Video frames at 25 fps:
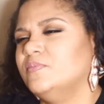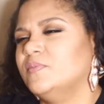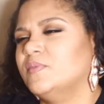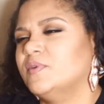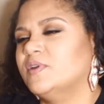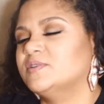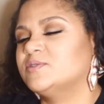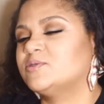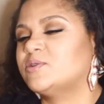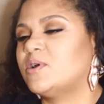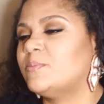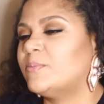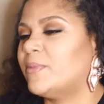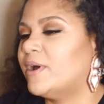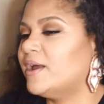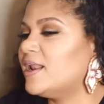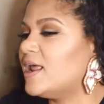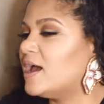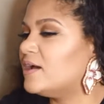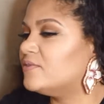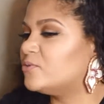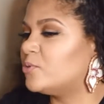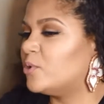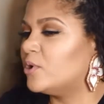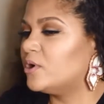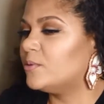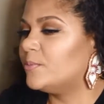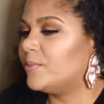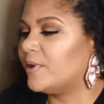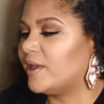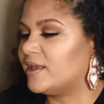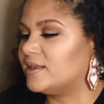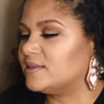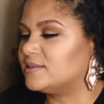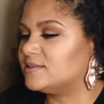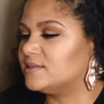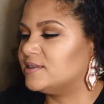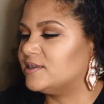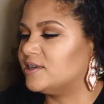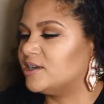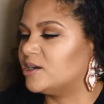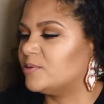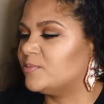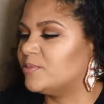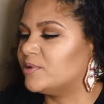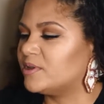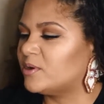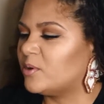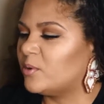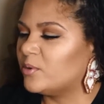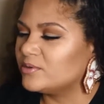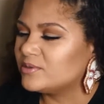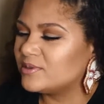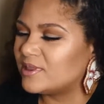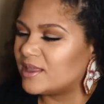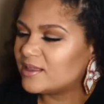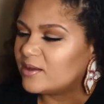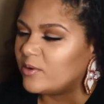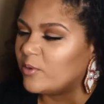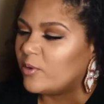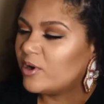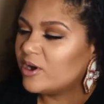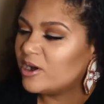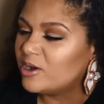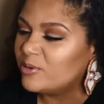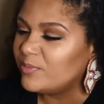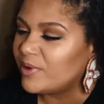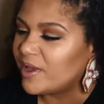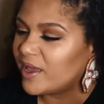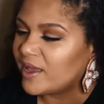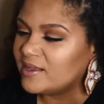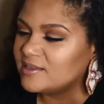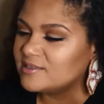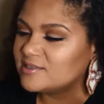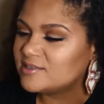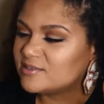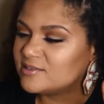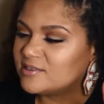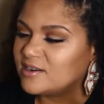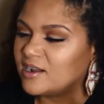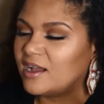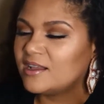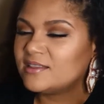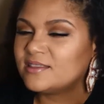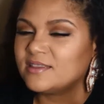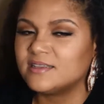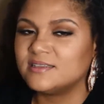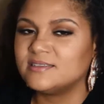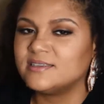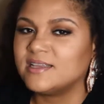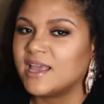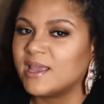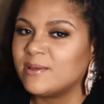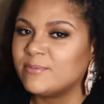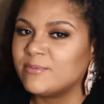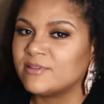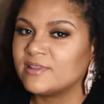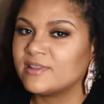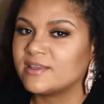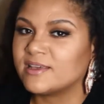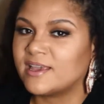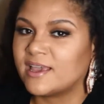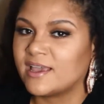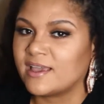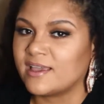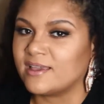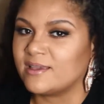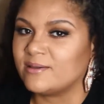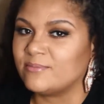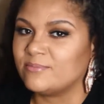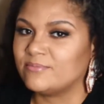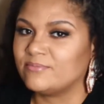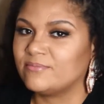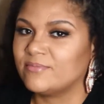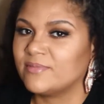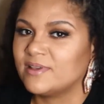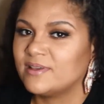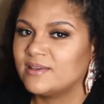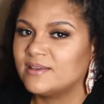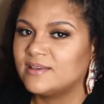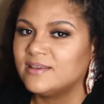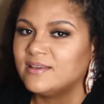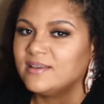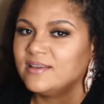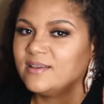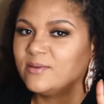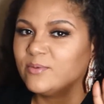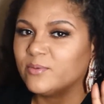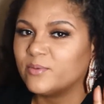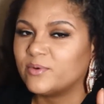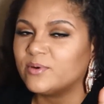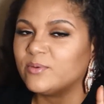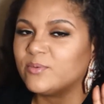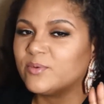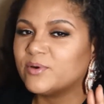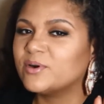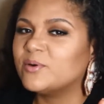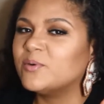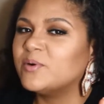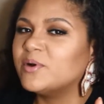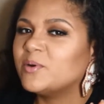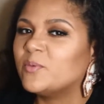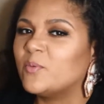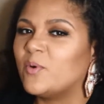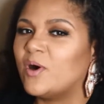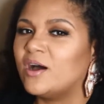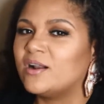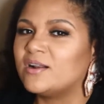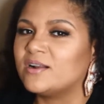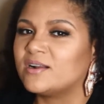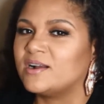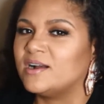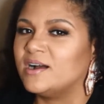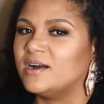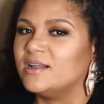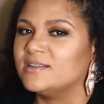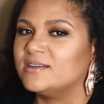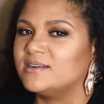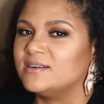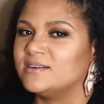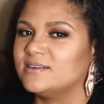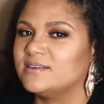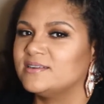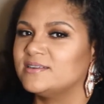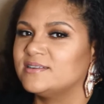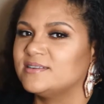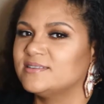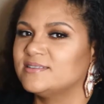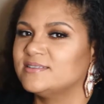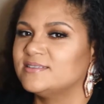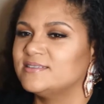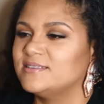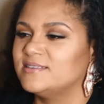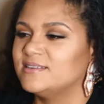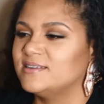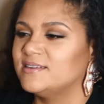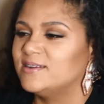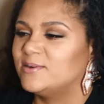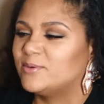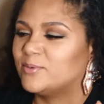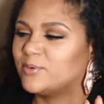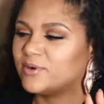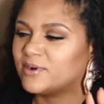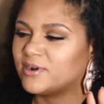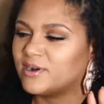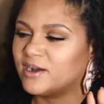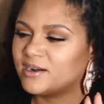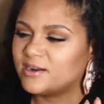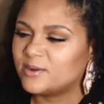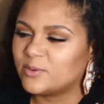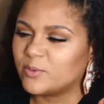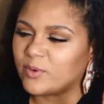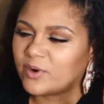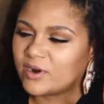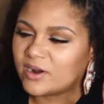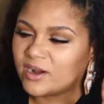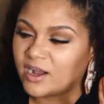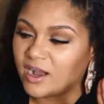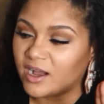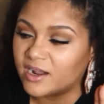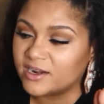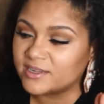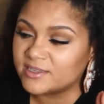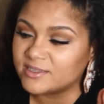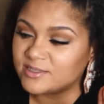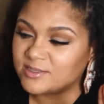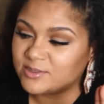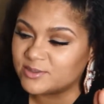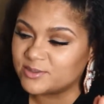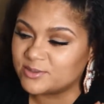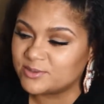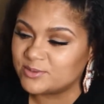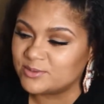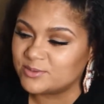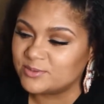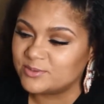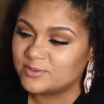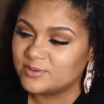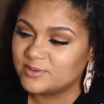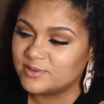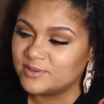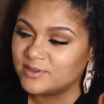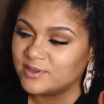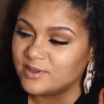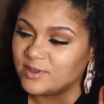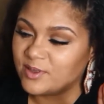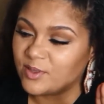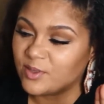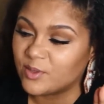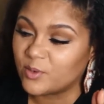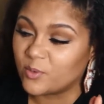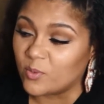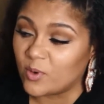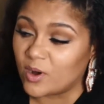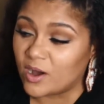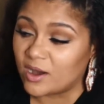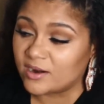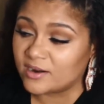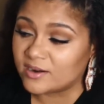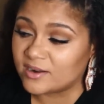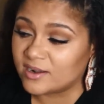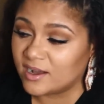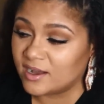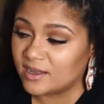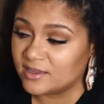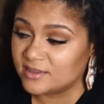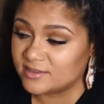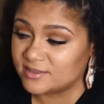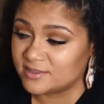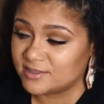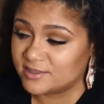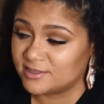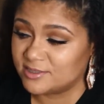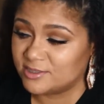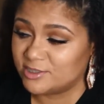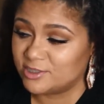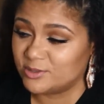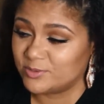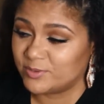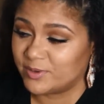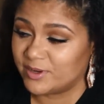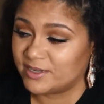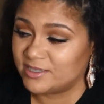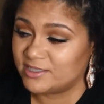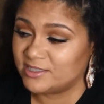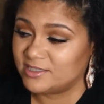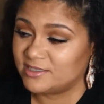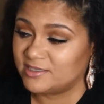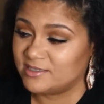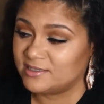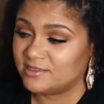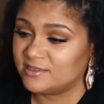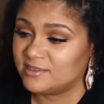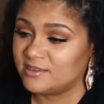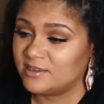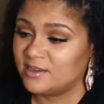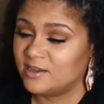so I might have oil paints here, but oil paints are not the name of the game. We're going watercolor. We're gonna do the watercolor situation.